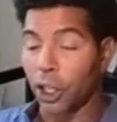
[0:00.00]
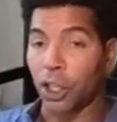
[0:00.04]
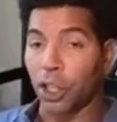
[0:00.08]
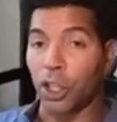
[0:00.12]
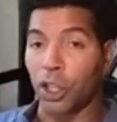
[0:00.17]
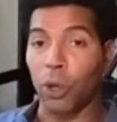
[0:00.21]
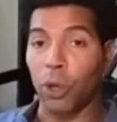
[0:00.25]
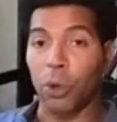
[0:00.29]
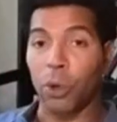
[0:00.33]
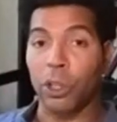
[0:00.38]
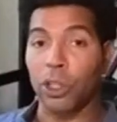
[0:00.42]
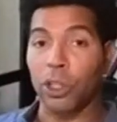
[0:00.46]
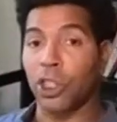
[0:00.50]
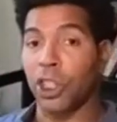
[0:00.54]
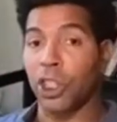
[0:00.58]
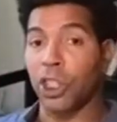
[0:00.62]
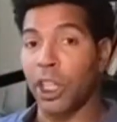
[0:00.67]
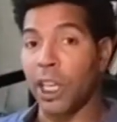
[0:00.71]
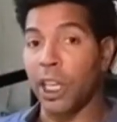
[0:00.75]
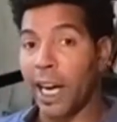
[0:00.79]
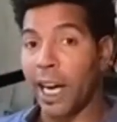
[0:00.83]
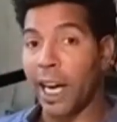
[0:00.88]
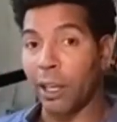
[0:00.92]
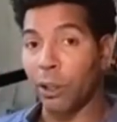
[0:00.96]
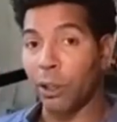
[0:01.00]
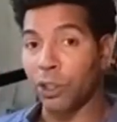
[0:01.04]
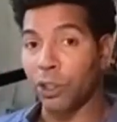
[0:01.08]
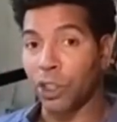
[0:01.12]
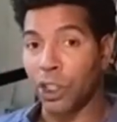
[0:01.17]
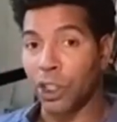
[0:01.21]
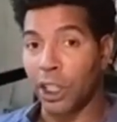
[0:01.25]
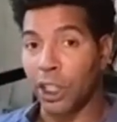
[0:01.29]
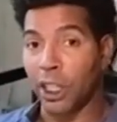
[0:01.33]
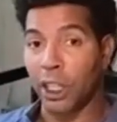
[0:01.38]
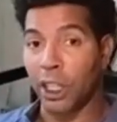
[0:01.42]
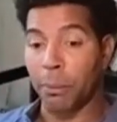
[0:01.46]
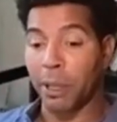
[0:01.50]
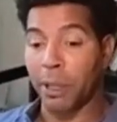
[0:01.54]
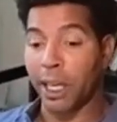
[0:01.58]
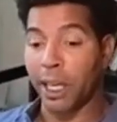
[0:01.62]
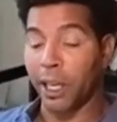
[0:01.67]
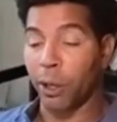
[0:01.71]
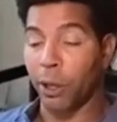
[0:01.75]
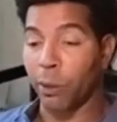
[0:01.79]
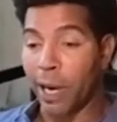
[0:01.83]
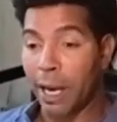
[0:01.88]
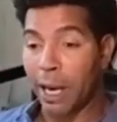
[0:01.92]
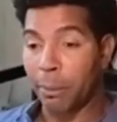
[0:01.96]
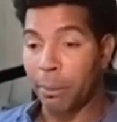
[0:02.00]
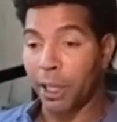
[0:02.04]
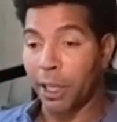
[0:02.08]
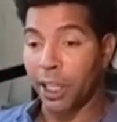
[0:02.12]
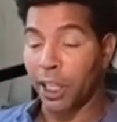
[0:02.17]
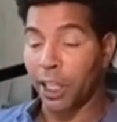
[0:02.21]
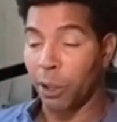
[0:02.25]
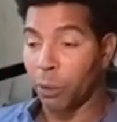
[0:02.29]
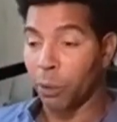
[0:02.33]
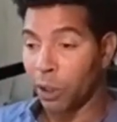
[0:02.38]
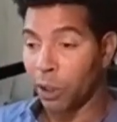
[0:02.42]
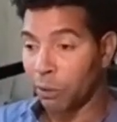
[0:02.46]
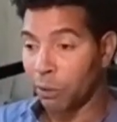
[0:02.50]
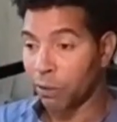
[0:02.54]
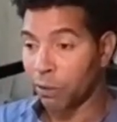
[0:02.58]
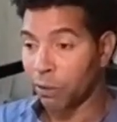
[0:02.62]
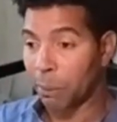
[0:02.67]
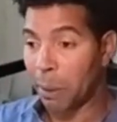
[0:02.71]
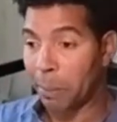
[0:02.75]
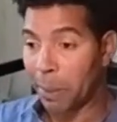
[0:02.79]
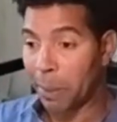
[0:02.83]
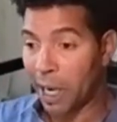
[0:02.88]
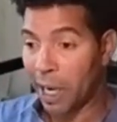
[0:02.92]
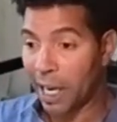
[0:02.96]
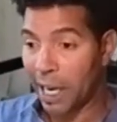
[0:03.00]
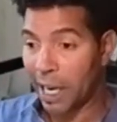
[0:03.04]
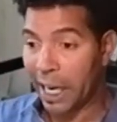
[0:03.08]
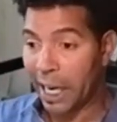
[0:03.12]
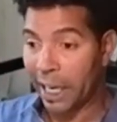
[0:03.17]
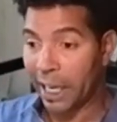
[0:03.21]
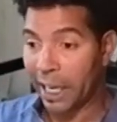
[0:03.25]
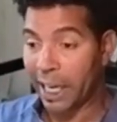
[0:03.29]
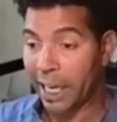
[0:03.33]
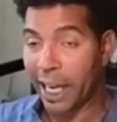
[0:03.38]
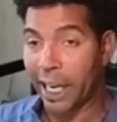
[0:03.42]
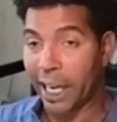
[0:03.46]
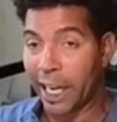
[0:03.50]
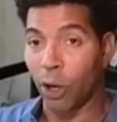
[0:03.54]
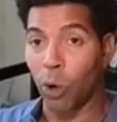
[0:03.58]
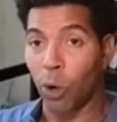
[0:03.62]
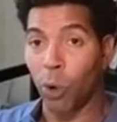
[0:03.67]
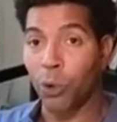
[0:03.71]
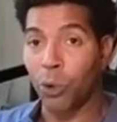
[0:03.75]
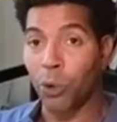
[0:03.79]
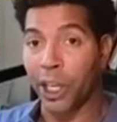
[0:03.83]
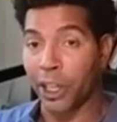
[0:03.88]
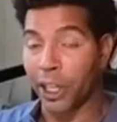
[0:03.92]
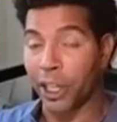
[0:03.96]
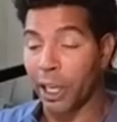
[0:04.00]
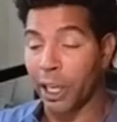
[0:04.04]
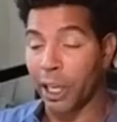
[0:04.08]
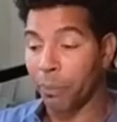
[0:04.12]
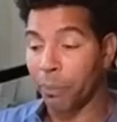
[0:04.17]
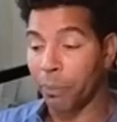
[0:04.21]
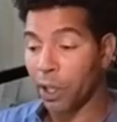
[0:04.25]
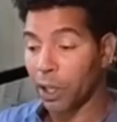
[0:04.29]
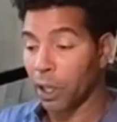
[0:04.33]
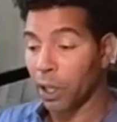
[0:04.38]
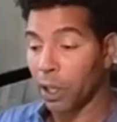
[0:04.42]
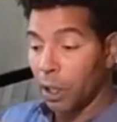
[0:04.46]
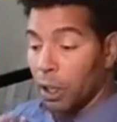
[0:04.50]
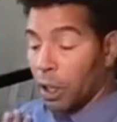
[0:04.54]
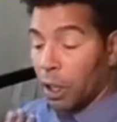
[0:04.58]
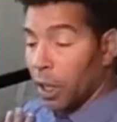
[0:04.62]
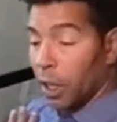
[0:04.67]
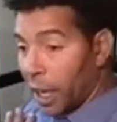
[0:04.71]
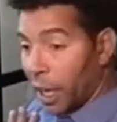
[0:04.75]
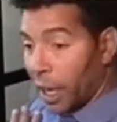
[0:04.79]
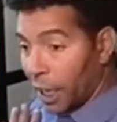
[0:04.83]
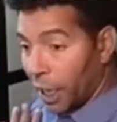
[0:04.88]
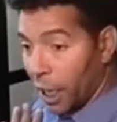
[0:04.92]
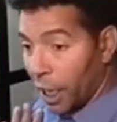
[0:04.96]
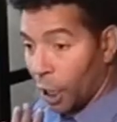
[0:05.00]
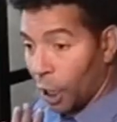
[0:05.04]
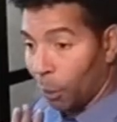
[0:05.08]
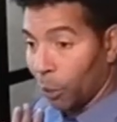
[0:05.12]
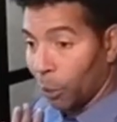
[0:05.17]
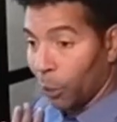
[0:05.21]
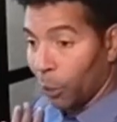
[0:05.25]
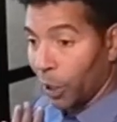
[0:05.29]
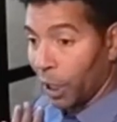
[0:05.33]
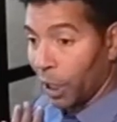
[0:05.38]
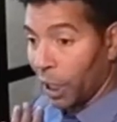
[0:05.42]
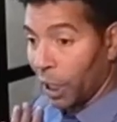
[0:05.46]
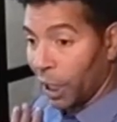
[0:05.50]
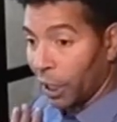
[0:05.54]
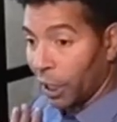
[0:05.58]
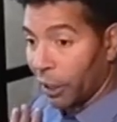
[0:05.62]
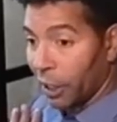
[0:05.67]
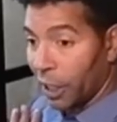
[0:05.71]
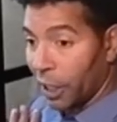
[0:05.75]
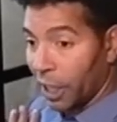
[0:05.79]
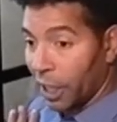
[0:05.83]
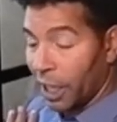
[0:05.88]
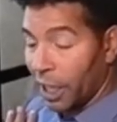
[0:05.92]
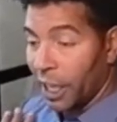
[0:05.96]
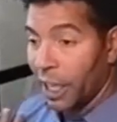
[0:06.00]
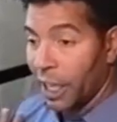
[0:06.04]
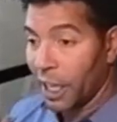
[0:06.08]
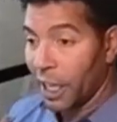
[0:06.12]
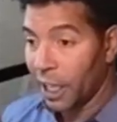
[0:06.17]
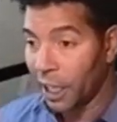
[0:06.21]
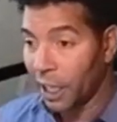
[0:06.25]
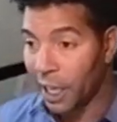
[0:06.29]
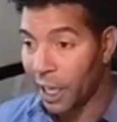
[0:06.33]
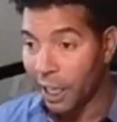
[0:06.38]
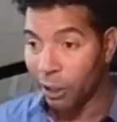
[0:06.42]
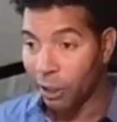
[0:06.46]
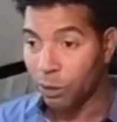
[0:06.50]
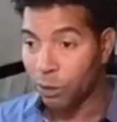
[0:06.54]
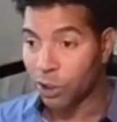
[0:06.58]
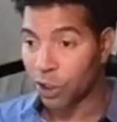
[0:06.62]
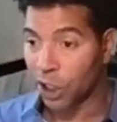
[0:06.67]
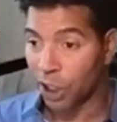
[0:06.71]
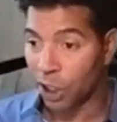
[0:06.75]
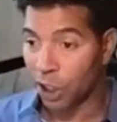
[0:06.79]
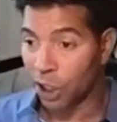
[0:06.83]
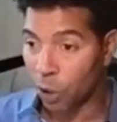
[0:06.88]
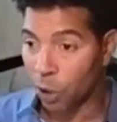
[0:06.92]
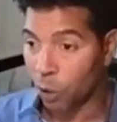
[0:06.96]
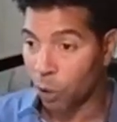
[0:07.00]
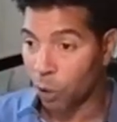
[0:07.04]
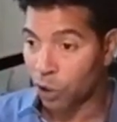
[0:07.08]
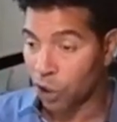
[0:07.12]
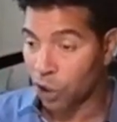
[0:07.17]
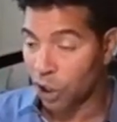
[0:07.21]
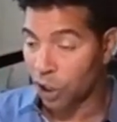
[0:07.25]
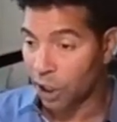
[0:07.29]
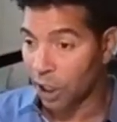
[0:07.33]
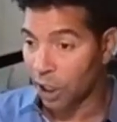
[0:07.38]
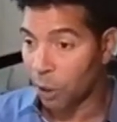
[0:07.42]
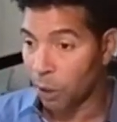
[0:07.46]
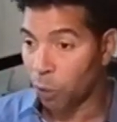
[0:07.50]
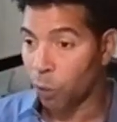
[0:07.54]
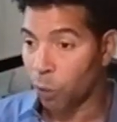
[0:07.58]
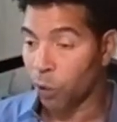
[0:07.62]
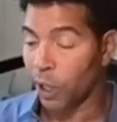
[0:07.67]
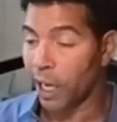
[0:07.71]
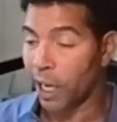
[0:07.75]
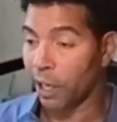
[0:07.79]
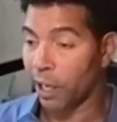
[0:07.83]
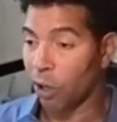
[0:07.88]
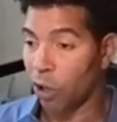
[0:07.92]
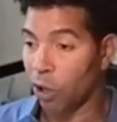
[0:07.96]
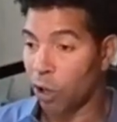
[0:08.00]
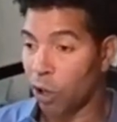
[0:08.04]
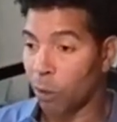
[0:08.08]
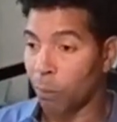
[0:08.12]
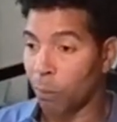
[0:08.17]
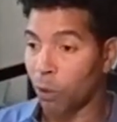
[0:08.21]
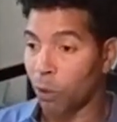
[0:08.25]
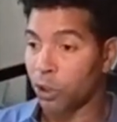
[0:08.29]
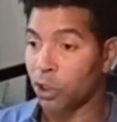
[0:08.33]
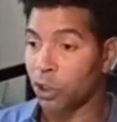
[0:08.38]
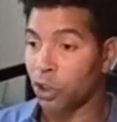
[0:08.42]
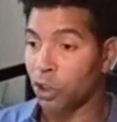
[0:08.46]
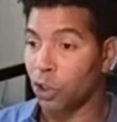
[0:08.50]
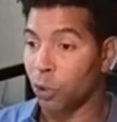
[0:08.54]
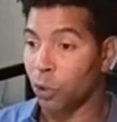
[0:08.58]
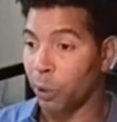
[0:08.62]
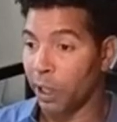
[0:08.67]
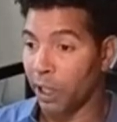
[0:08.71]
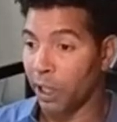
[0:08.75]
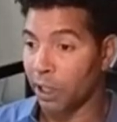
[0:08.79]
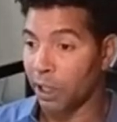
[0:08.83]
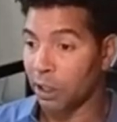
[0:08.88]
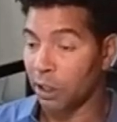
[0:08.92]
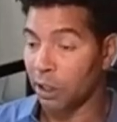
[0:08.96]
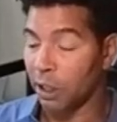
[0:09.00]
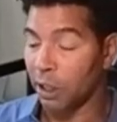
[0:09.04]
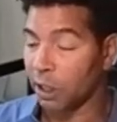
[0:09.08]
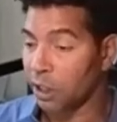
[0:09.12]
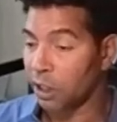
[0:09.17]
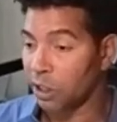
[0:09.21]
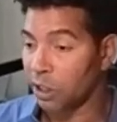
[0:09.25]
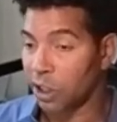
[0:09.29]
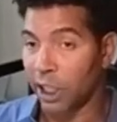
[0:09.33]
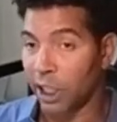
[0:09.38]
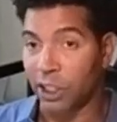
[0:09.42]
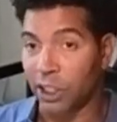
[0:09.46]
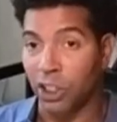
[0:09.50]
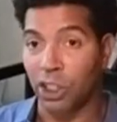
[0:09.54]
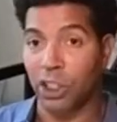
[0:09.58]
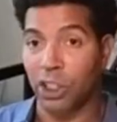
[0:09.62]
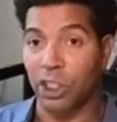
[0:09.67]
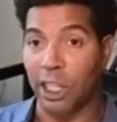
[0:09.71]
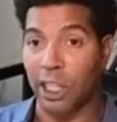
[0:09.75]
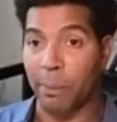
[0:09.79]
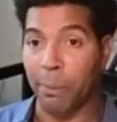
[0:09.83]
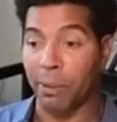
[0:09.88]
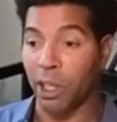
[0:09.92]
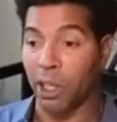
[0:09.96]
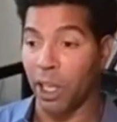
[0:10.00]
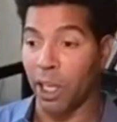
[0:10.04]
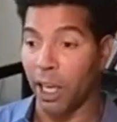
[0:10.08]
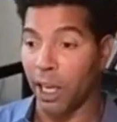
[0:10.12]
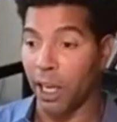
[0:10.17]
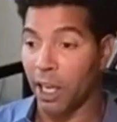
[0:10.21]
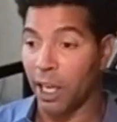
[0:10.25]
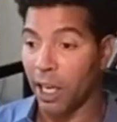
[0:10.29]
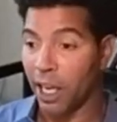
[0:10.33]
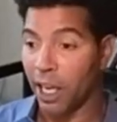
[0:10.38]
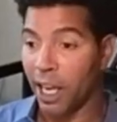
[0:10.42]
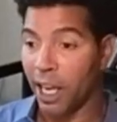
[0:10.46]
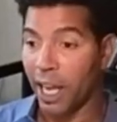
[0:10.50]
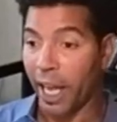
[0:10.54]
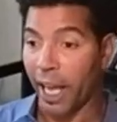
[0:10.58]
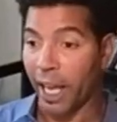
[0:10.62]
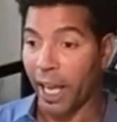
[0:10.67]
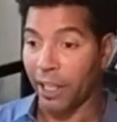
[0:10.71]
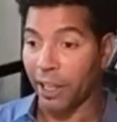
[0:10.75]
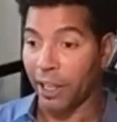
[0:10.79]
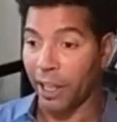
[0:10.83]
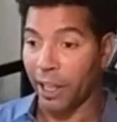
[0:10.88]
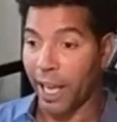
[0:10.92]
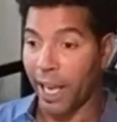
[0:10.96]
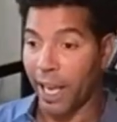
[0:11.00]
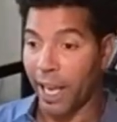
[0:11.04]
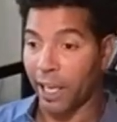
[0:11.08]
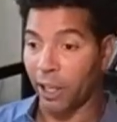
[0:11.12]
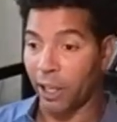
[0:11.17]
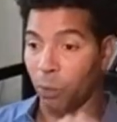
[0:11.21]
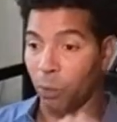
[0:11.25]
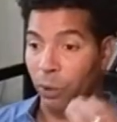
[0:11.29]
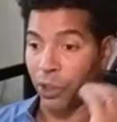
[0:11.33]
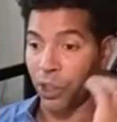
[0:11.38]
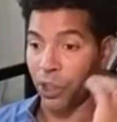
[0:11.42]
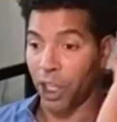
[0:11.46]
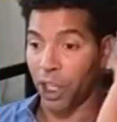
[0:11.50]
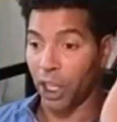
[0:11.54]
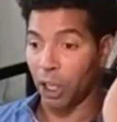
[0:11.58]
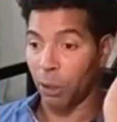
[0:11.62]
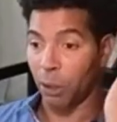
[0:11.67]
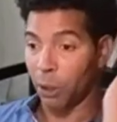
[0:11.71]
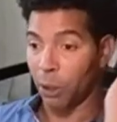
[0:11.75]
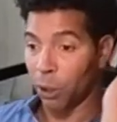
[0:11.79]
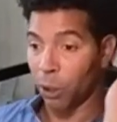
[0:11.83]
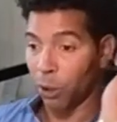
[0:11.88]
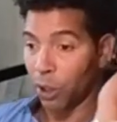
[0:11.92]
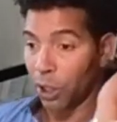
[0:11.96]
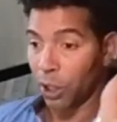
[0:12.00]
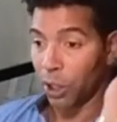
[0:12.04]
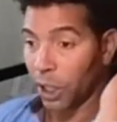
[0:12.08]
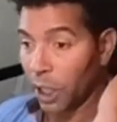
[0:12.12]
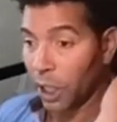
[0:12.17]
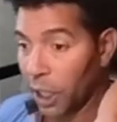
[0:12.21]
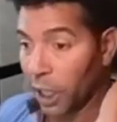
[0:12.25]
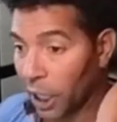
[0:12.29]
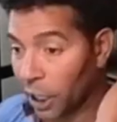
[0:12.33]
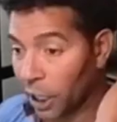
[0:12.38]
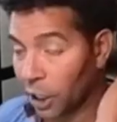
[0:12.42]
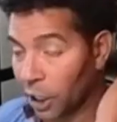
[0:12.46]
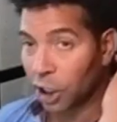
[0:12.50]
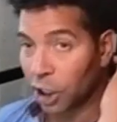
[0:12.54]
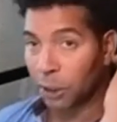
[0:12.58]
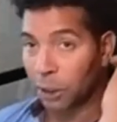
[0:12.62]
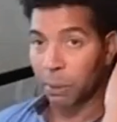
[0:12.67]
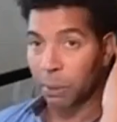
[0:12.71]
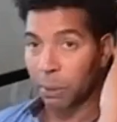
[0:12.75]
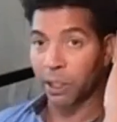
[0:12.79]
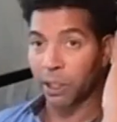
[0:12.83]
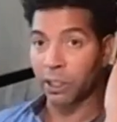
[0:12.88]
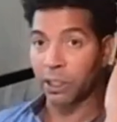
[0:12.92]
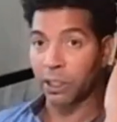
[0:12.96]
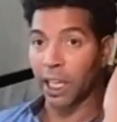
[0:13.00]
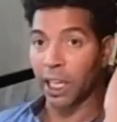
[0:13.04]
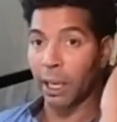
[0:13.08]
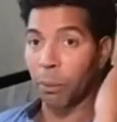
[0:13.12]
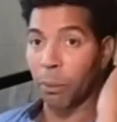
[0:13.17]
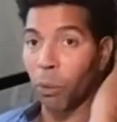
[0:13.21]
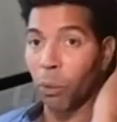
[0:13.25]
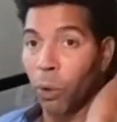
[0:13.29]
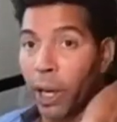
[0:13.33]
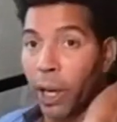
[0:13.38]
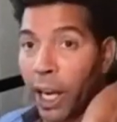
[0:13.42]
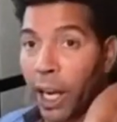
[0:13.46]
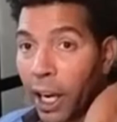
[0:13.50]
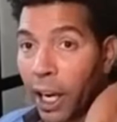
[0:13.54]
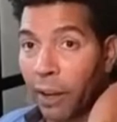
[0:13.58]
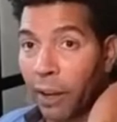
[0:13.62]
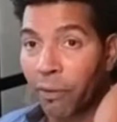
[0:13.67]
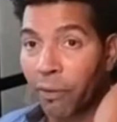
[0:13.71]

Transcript: Kyokushin, I don't see anybody grabbing anyone from the behind and holding them and elbowing here. And I don't see Kyokushin at all doing, let's say, step kick and land with the elbow in a spear type way.